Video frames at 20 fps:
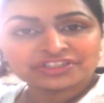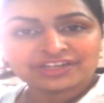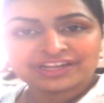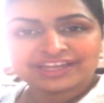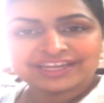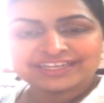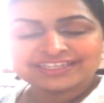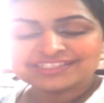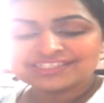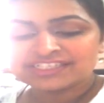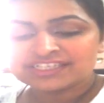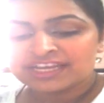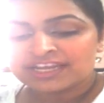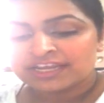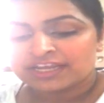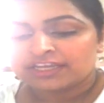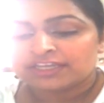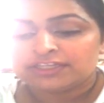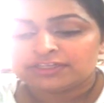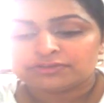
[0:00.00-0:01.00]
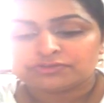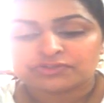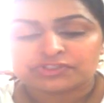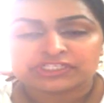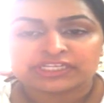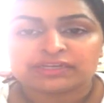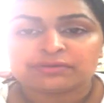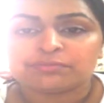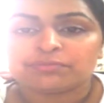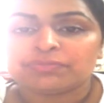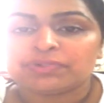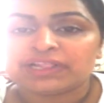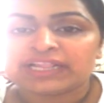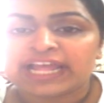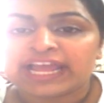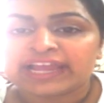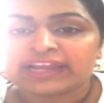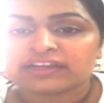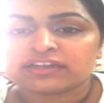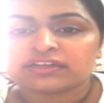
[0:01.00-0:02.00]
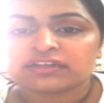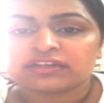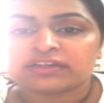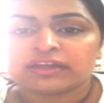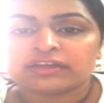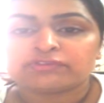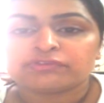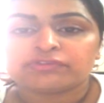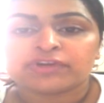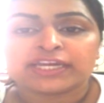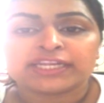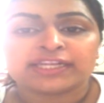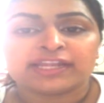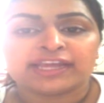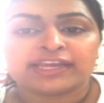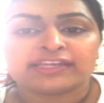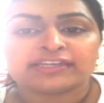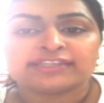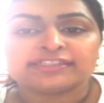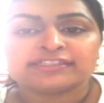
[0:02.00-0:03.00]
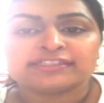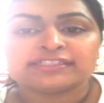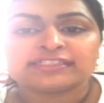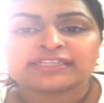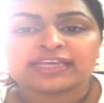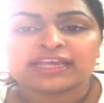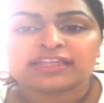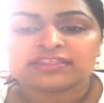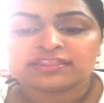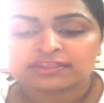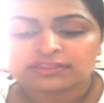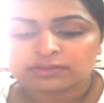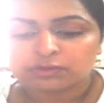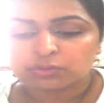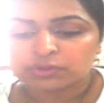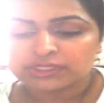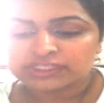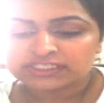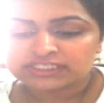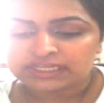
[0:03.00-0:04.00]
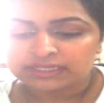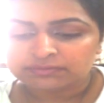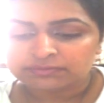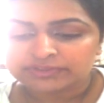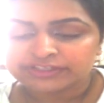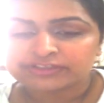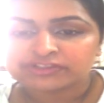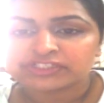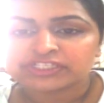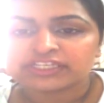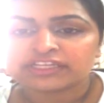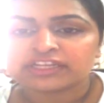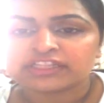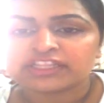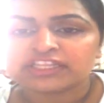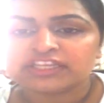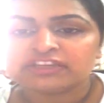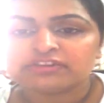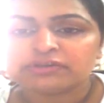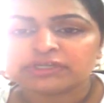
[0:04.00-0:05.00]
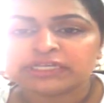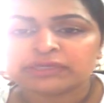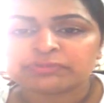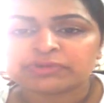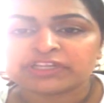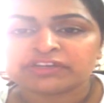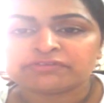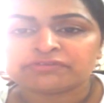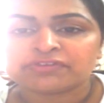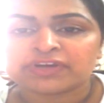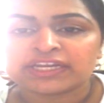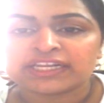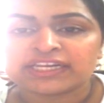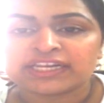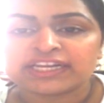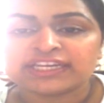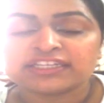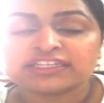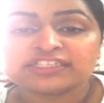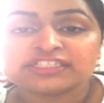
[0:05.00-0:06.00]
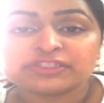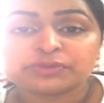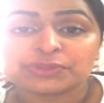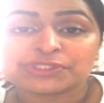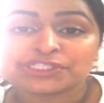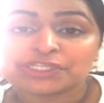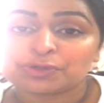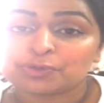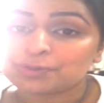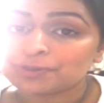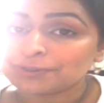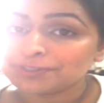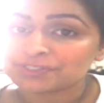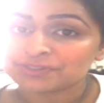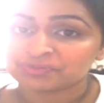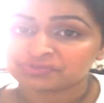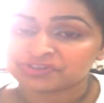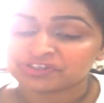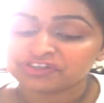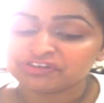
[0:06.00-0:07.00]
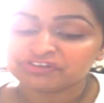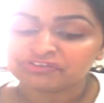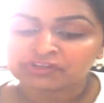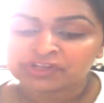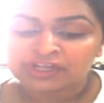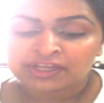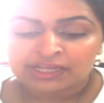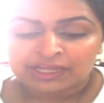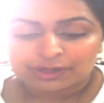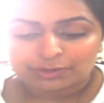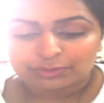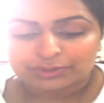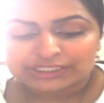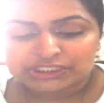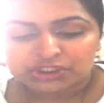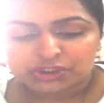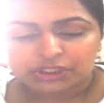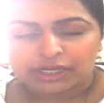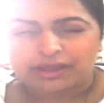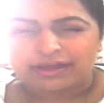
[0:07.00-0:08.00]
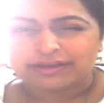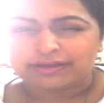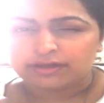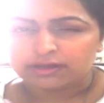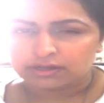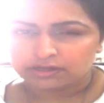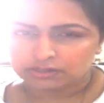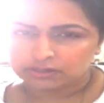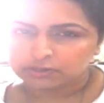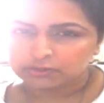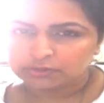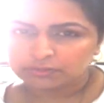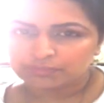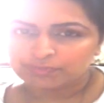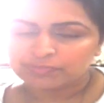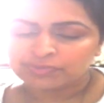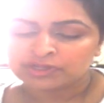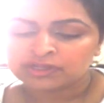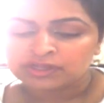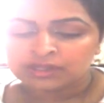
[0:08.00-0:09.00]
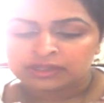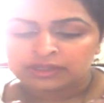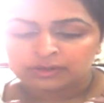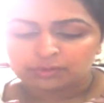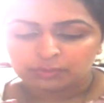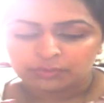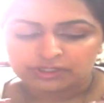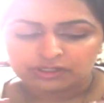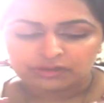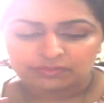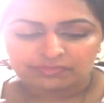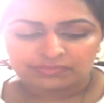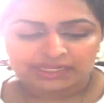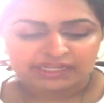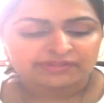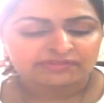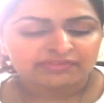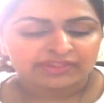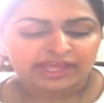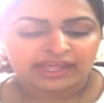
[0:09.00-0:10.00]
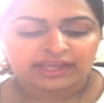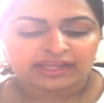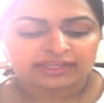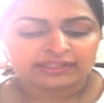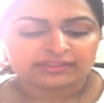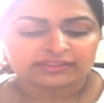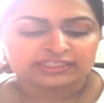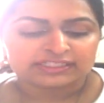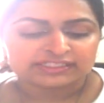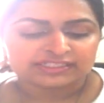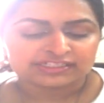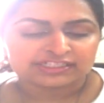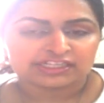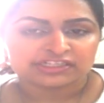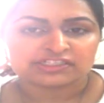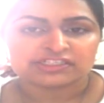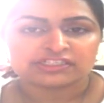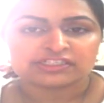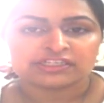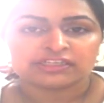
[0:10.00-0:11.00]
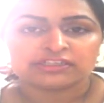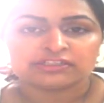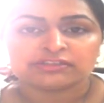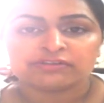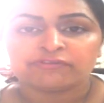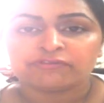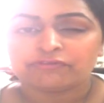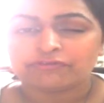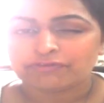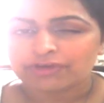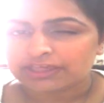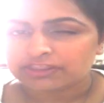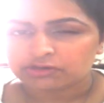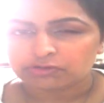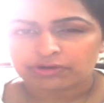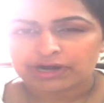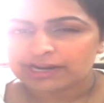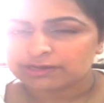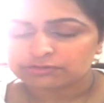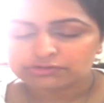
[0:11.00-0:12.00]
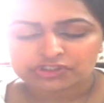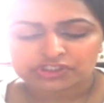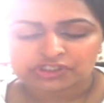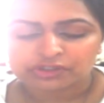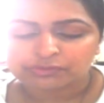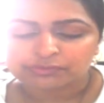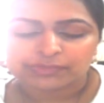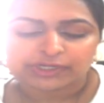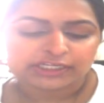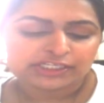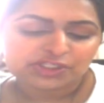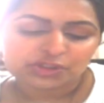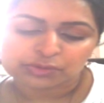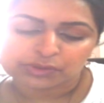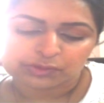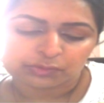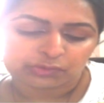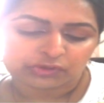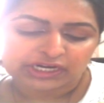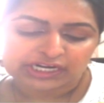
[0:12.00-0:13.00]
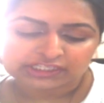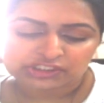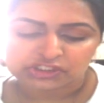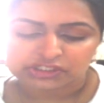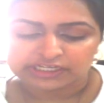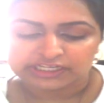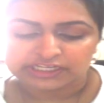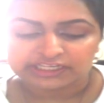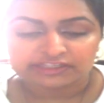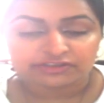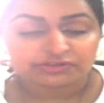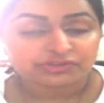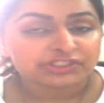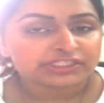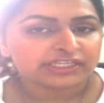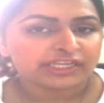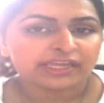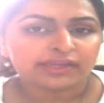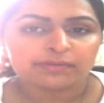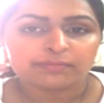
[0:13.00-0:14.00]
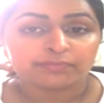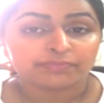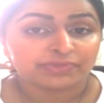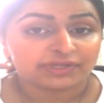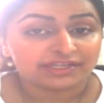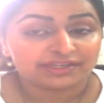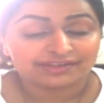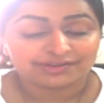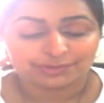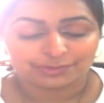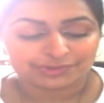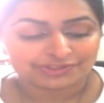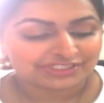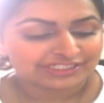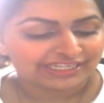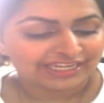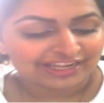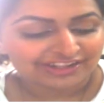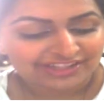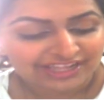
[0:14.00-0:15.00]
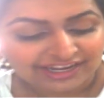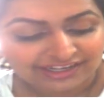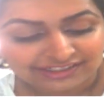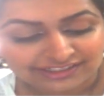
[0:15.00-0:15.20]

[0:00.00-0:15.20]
lines using black fine liners and the ones I'm using are the Unipin fine liners which are waterproof which I hope will mean that this doesn't feather out too much when we're actually using it, but we'll see how that